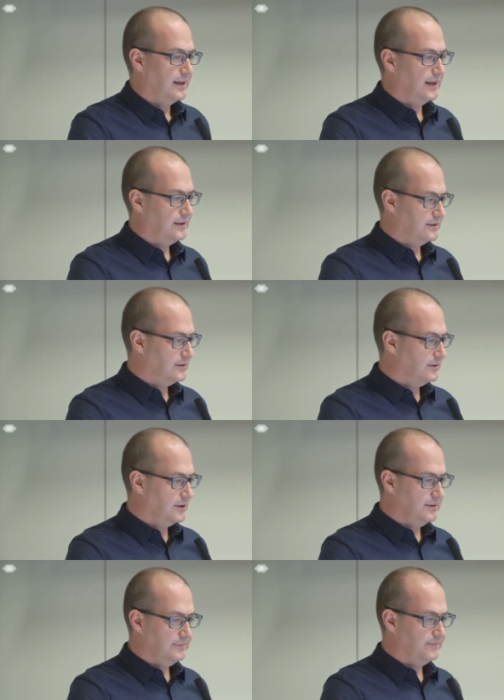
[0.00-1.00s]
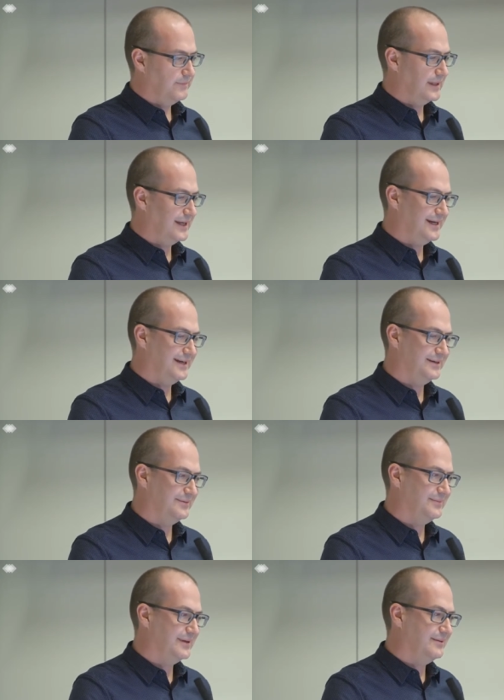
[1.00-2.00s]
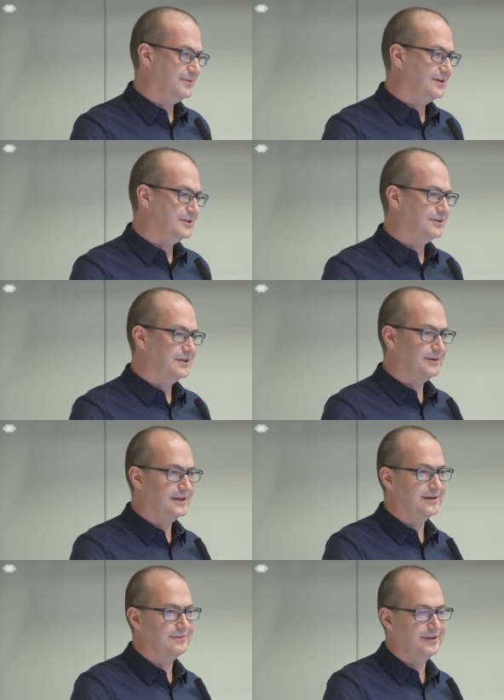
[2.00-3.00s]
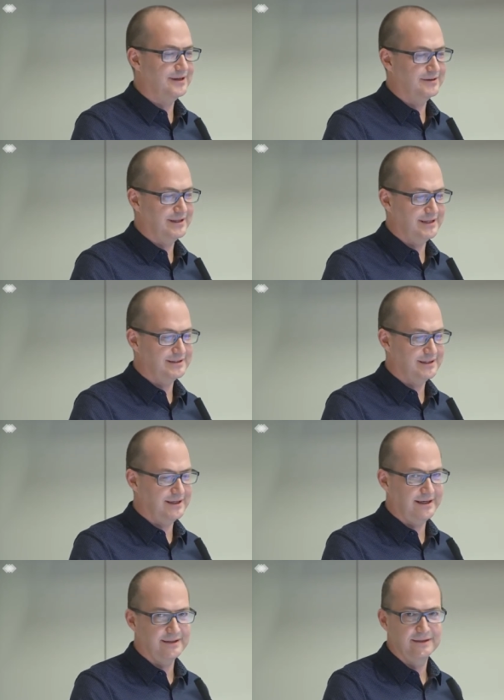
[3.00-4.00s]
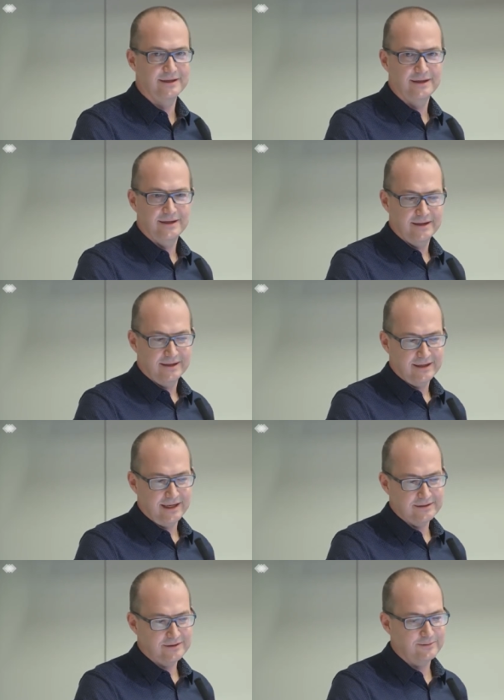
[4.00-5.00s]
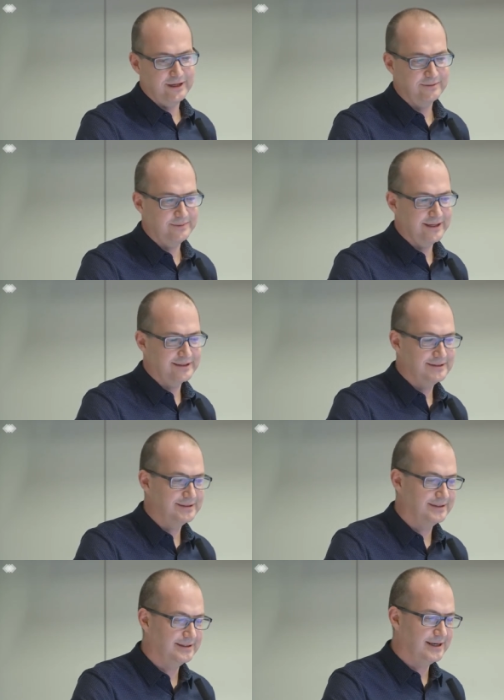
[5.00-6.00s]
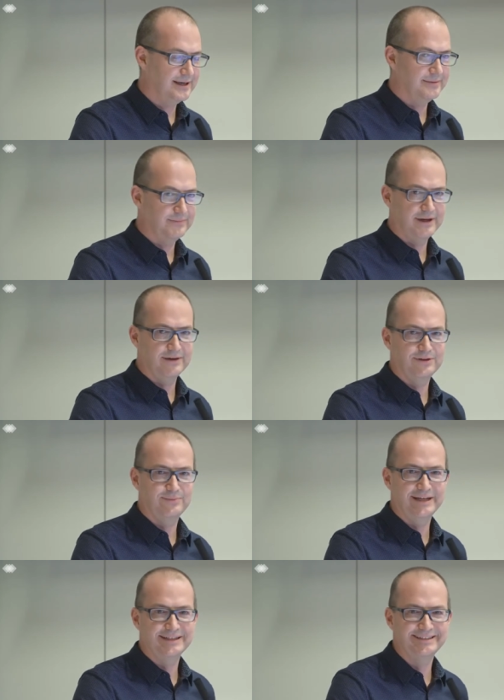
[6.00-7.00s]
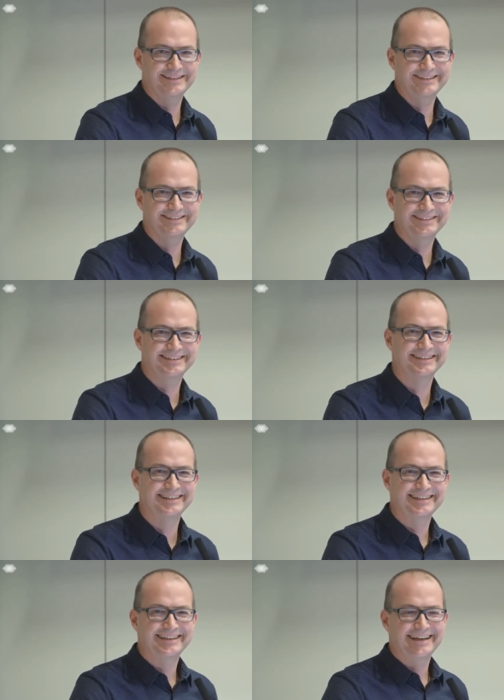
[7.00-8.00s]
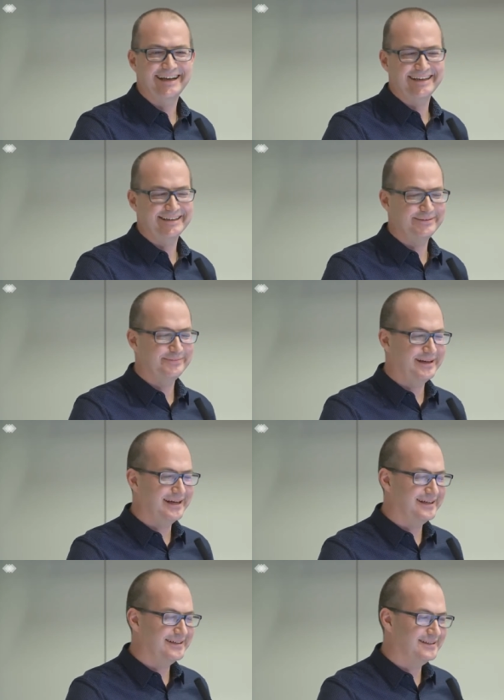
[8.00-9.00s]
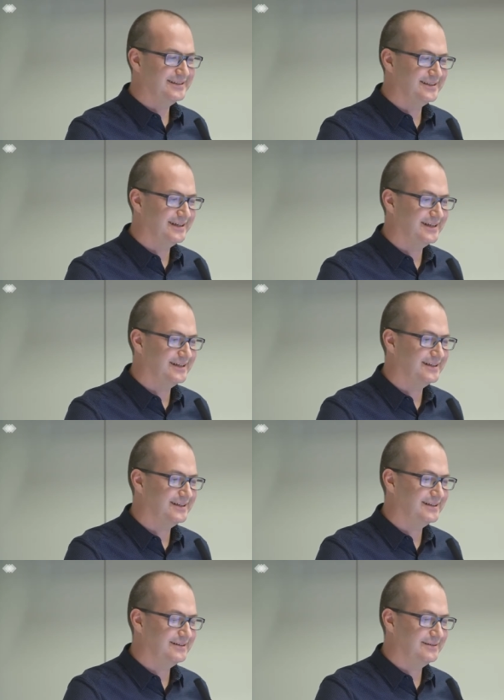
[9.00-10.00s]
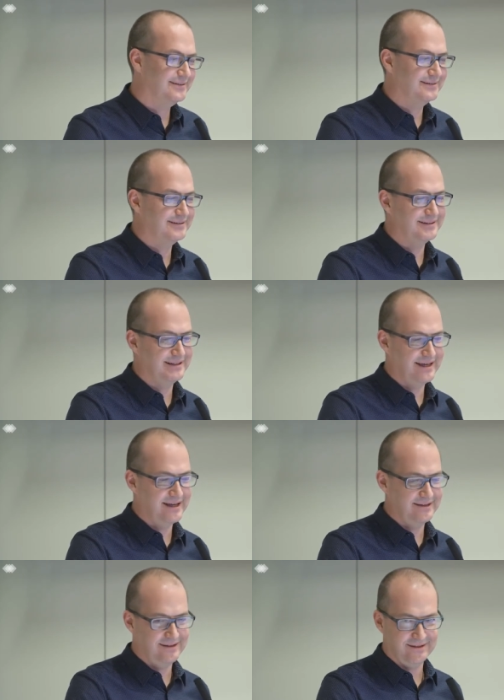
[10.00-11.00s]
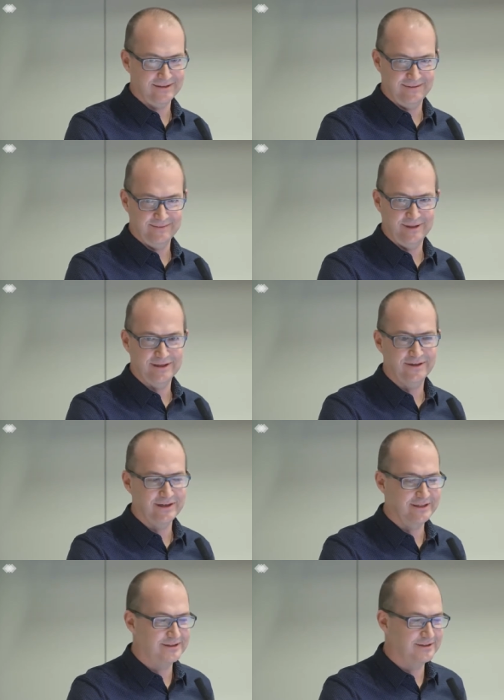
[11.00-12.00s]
I could go on. Um, I'll not talk about everything on that slide. Glasgow Wellbeings, um, I will mention though, um, as uh, again, our, my colleague